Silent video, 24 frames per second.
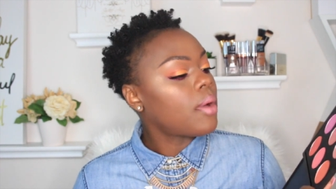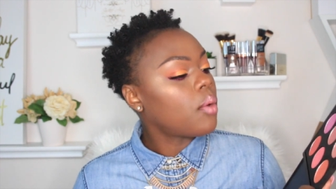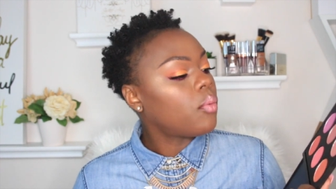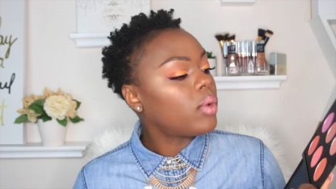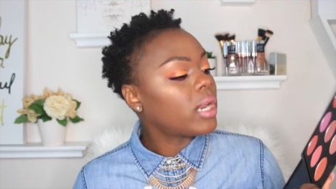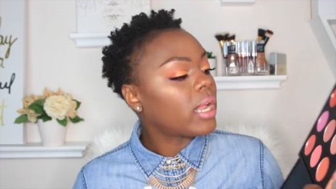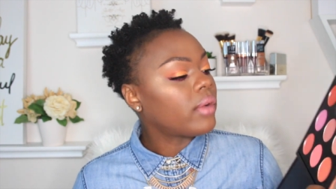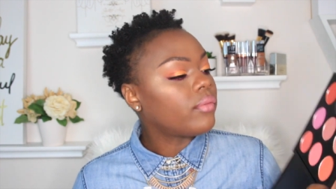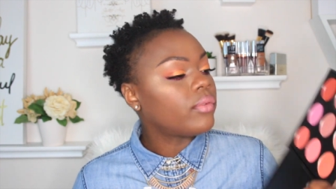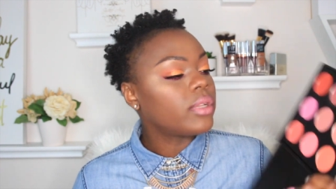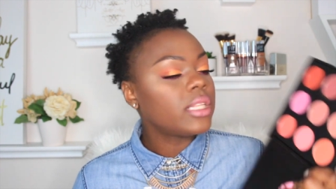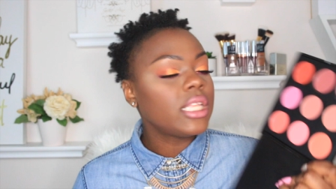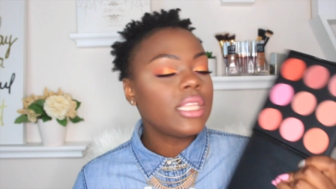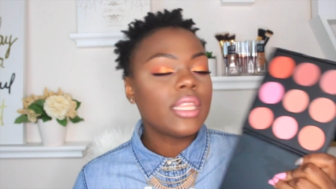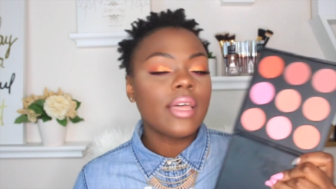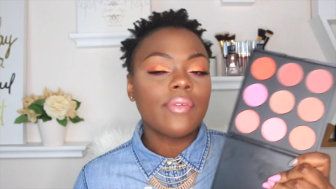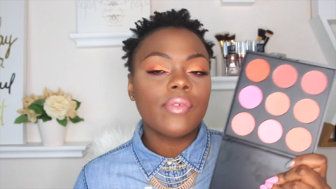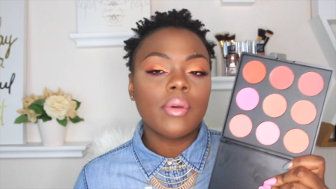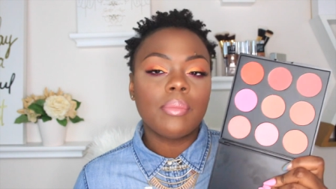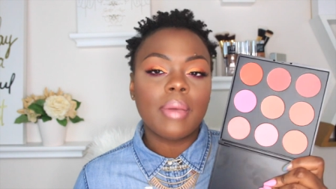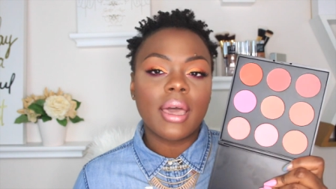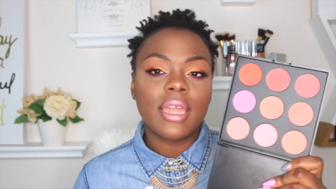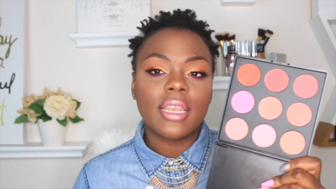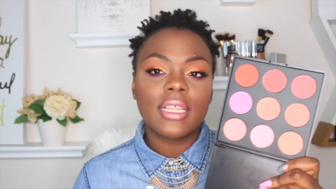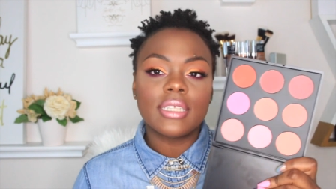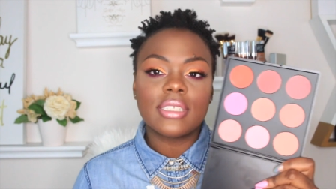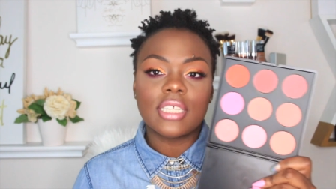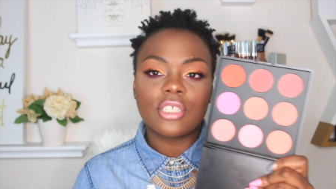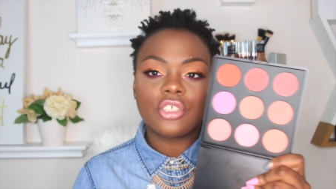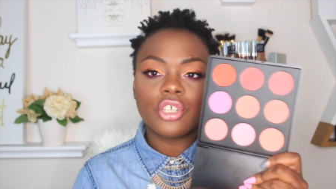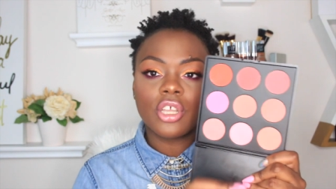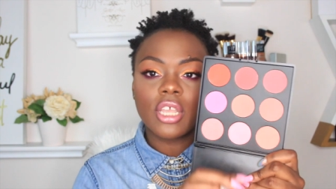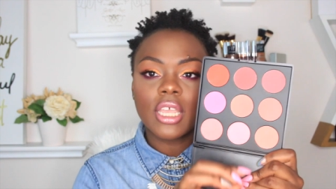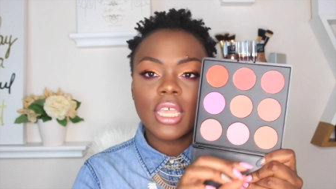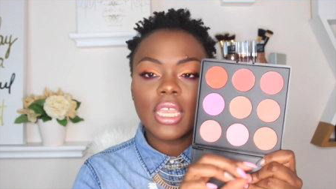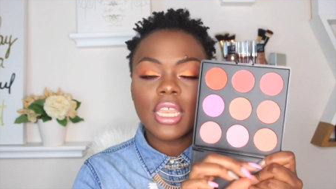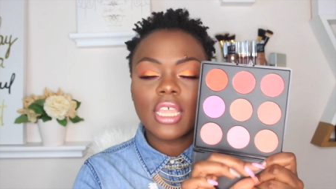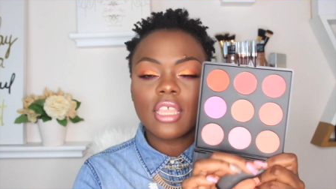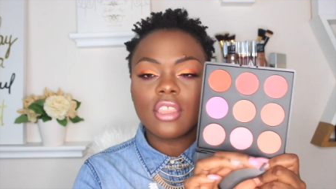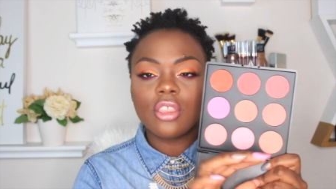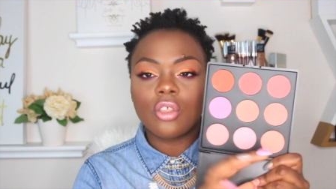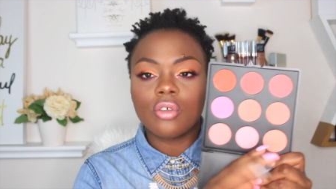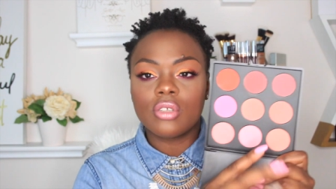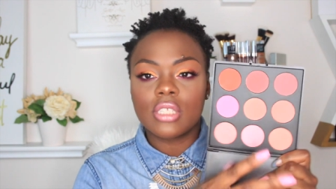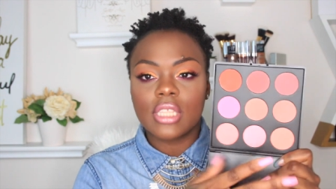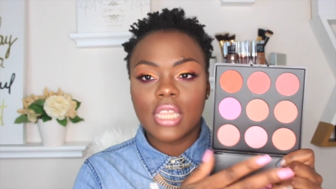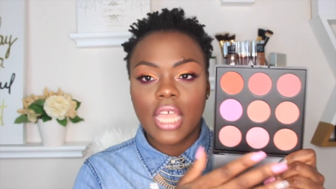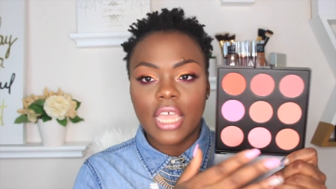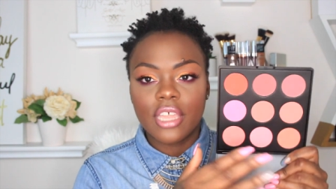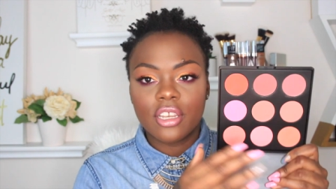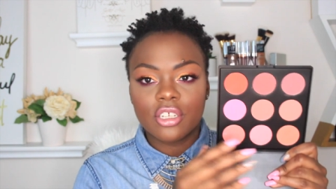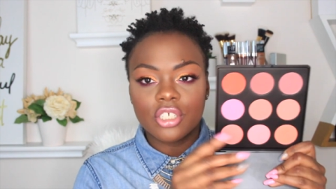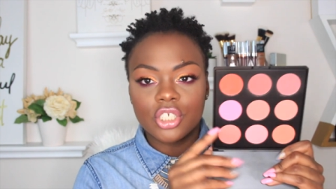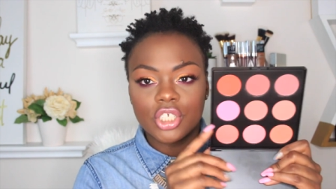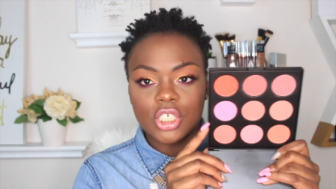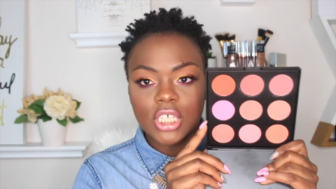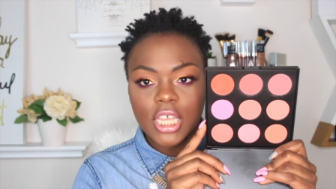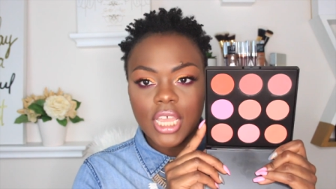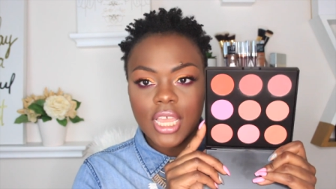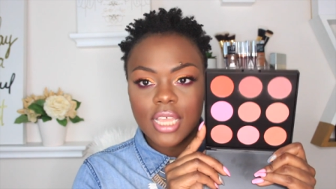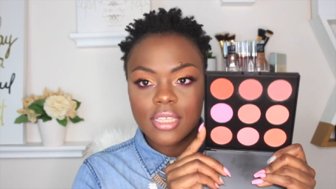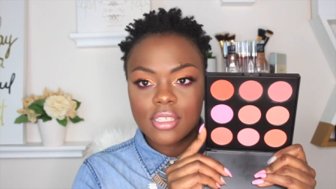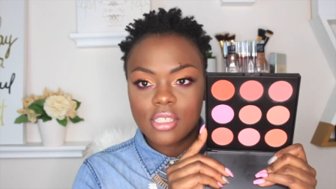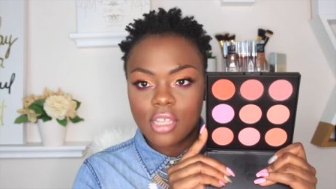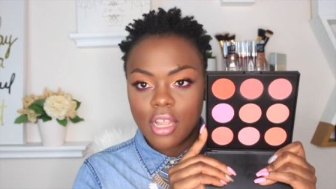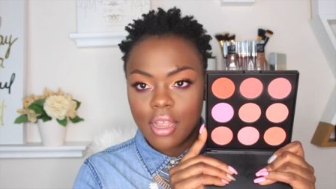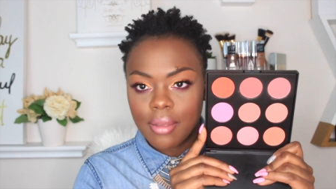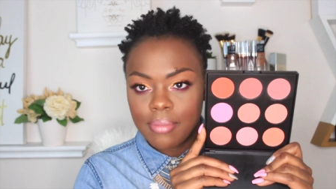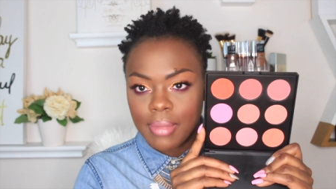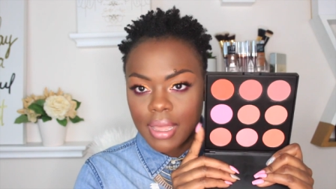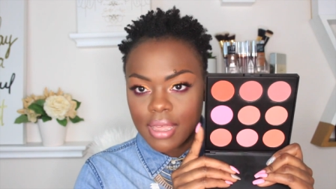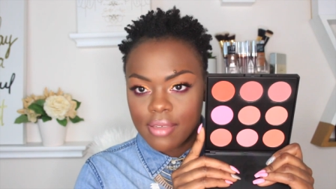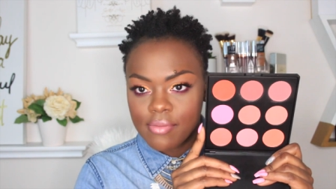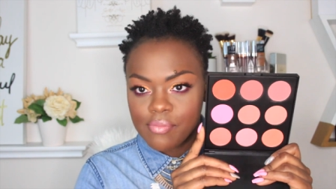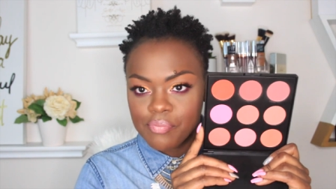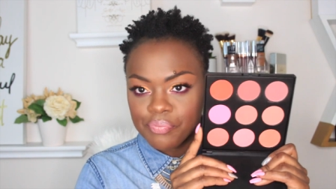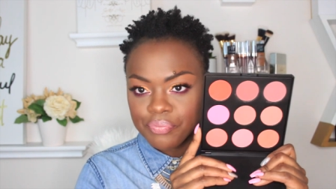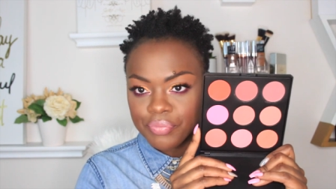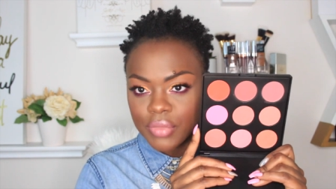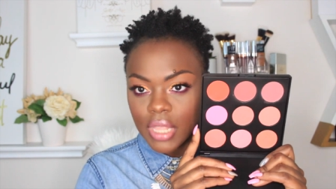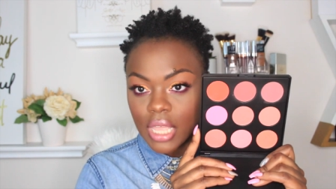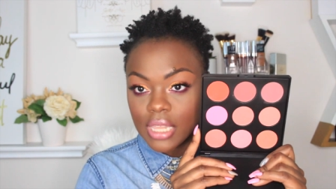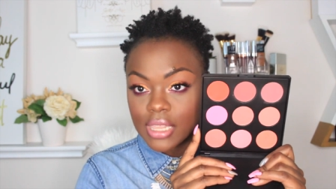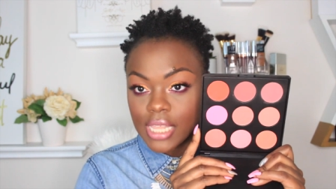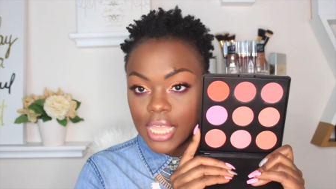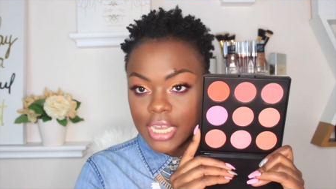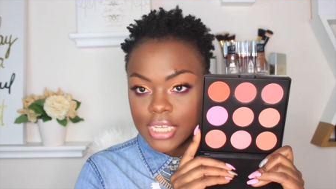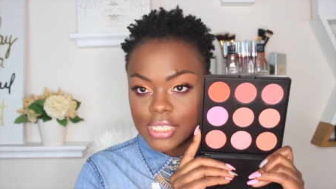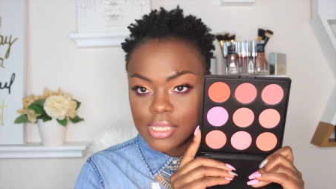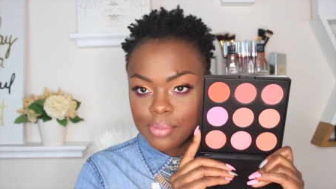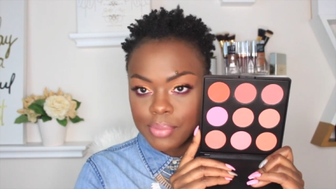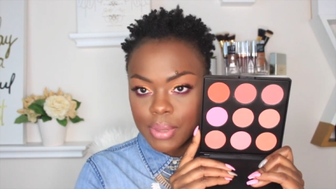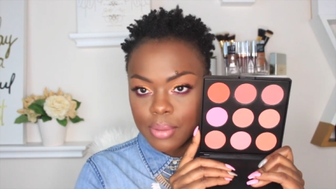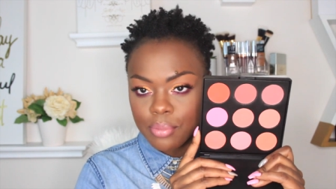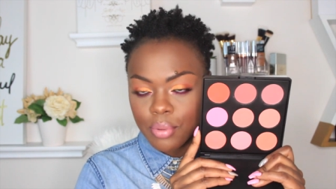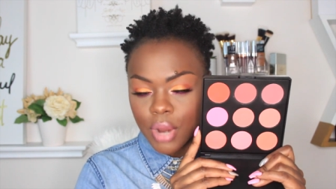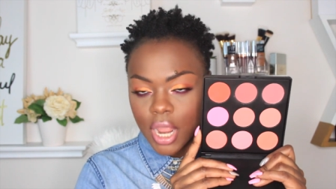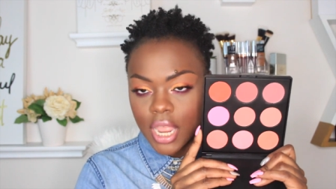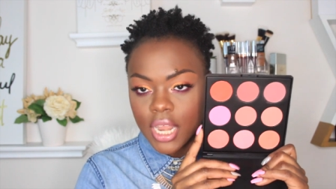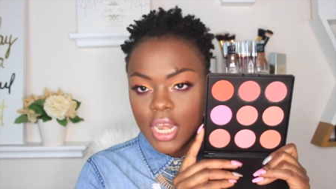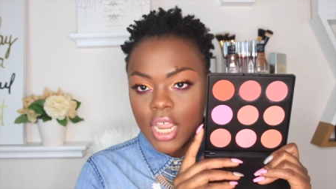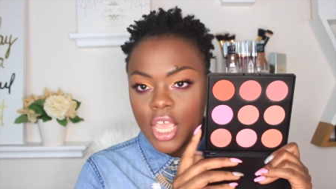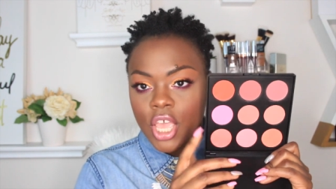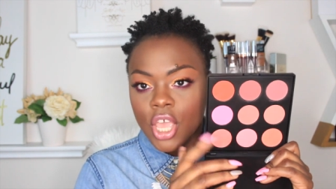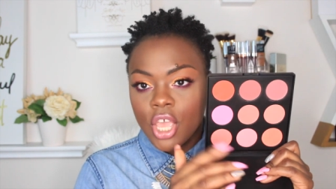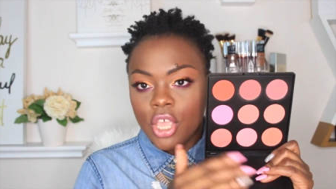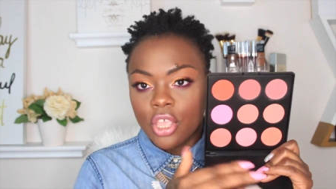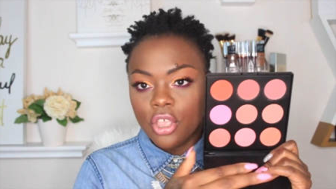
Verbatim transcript: What I really love about it is that you're getting those lighter shades. Sorry, my light is a bit bright.